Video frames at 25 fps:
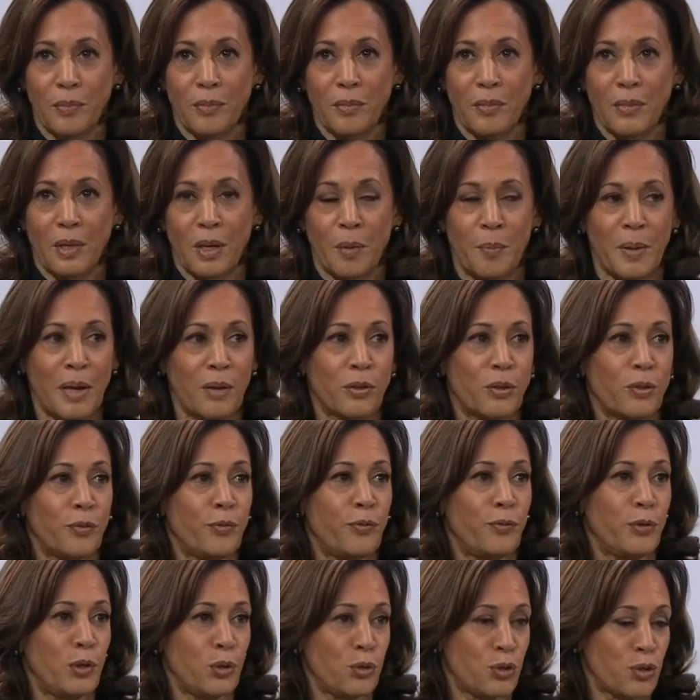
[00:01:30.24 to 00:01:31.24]
about the
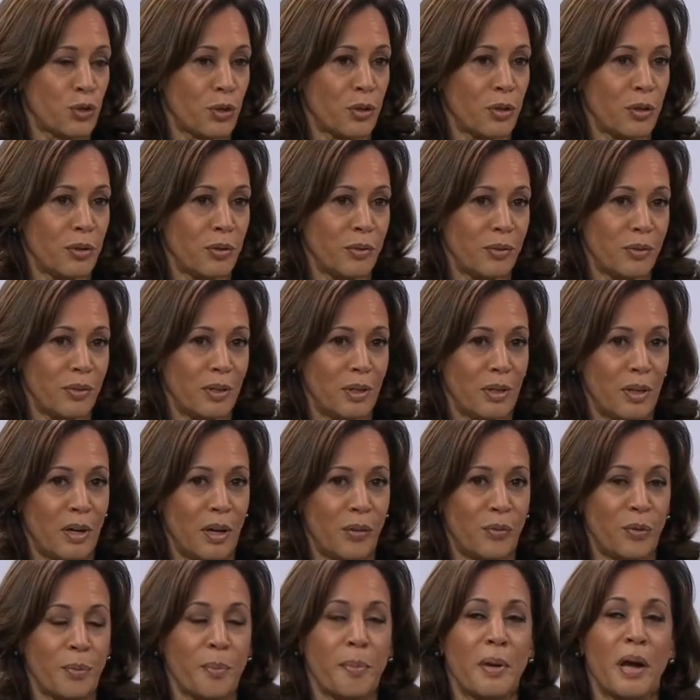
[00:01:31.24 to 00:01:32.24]
future
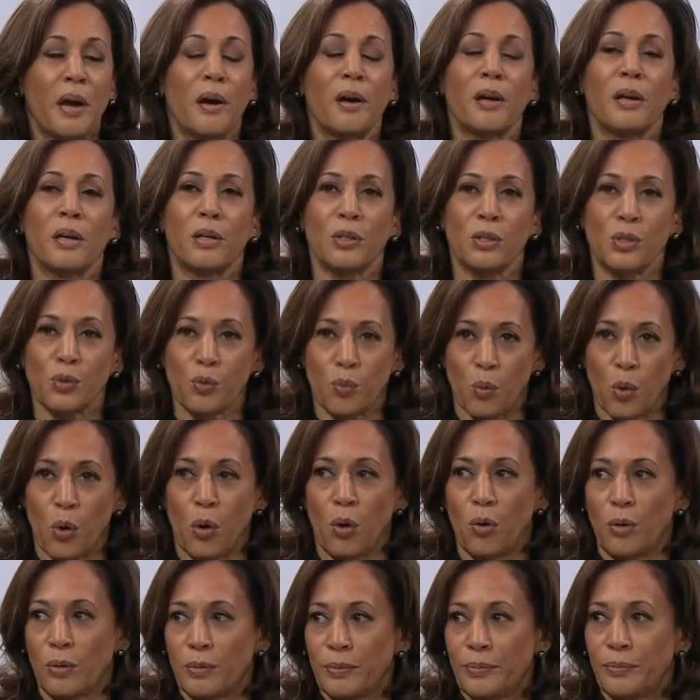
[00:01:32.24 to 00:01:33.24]
of America's
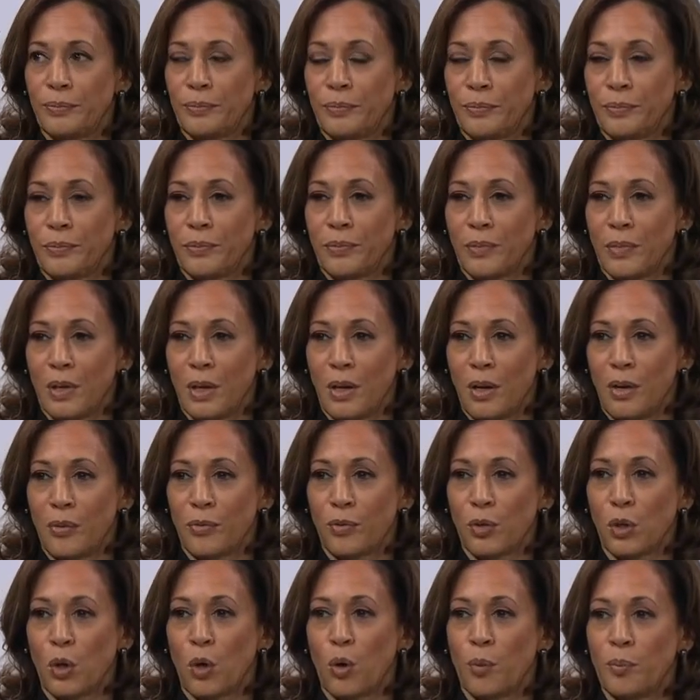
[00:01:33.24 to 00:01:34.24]
role
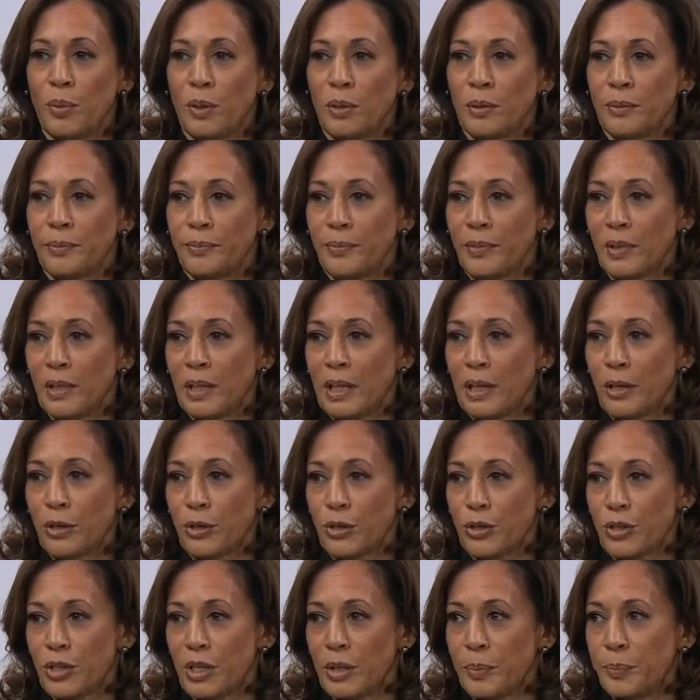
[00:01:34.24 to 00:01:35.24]
of global
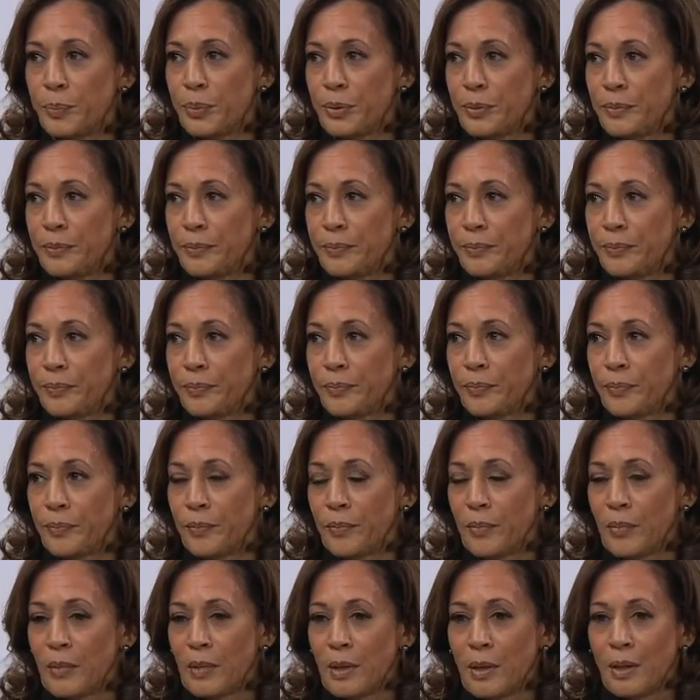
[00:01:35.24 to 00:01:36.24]
leadership.
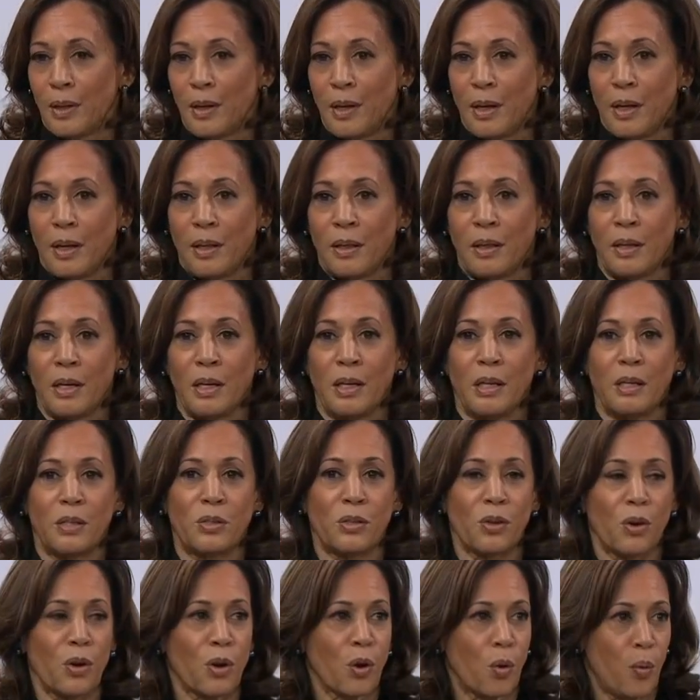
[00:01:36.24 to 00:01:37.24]
These
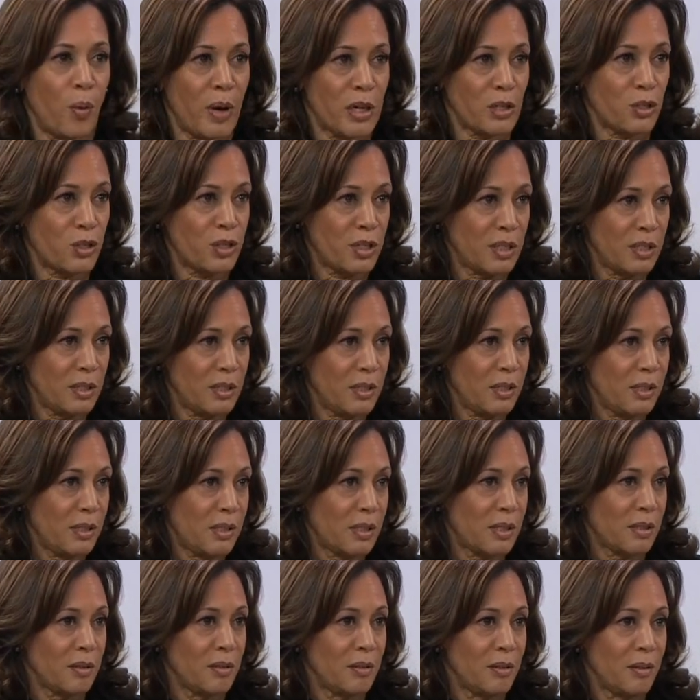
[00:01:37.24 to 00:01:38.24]
are
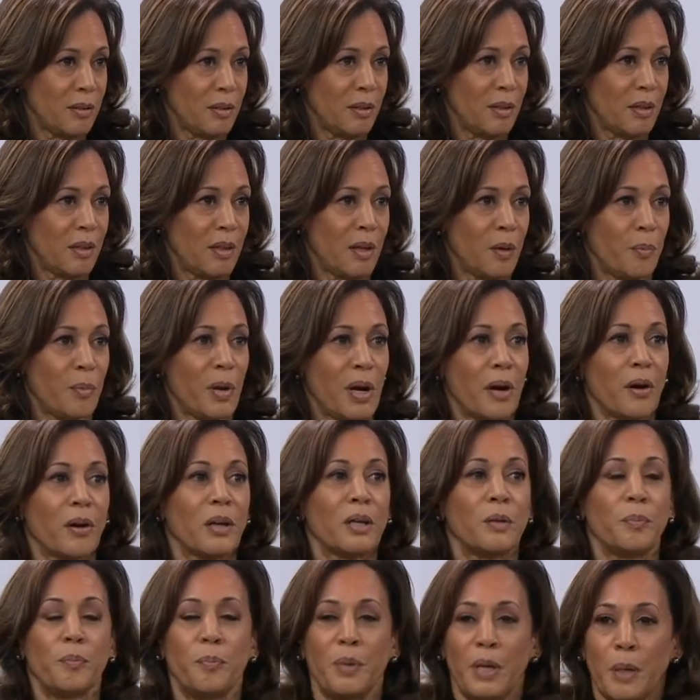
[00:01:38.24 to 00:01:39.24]
questions the
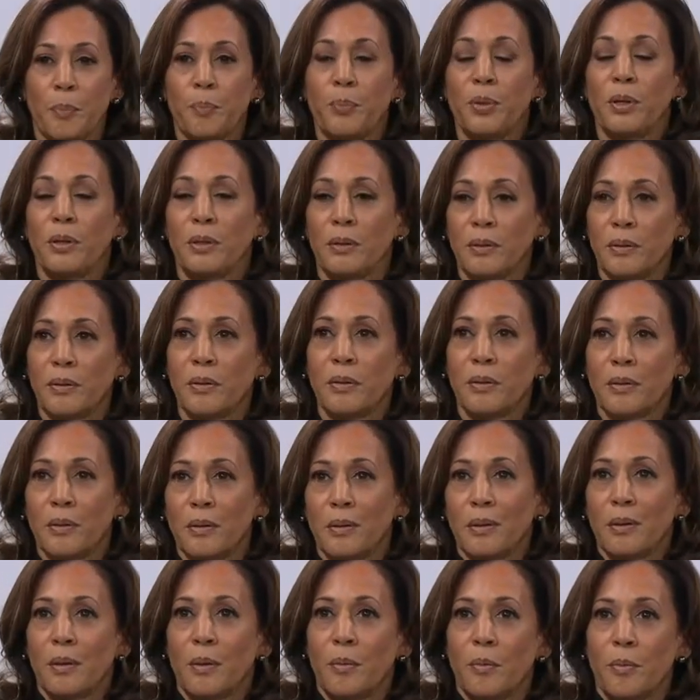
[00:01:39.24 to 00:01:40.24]
American people
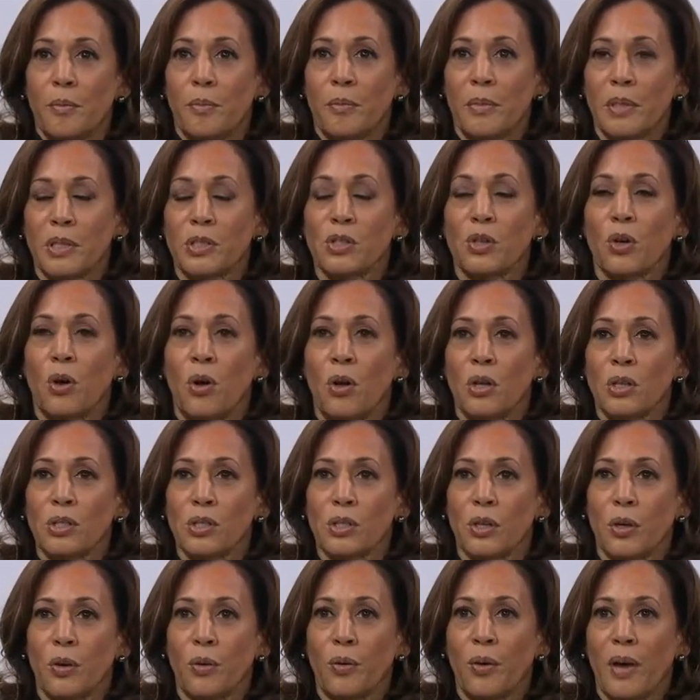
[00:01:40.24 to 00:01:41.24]
must
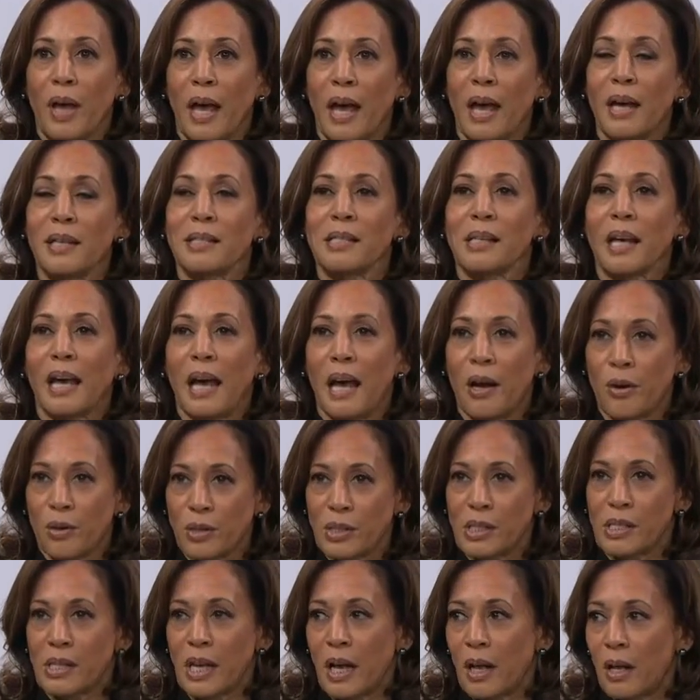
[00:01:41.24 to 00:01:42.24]
also ask
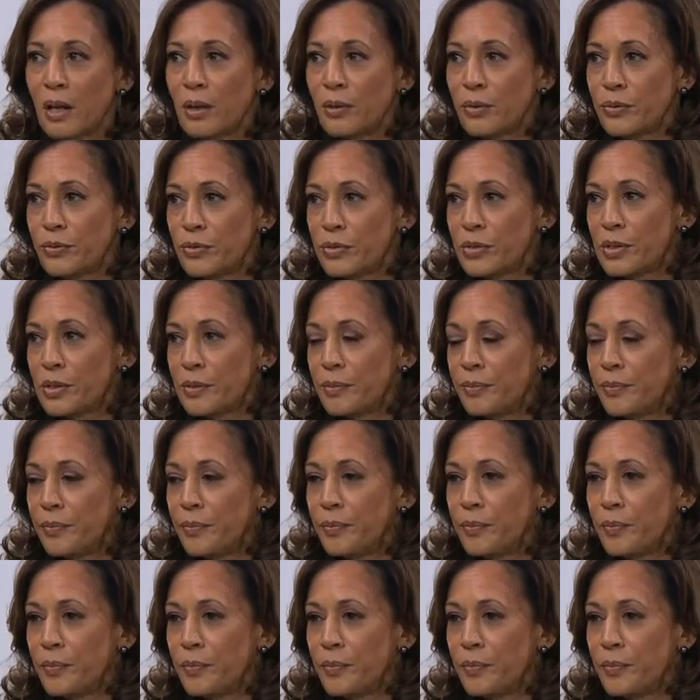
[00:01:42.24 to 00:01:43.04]
ourselves.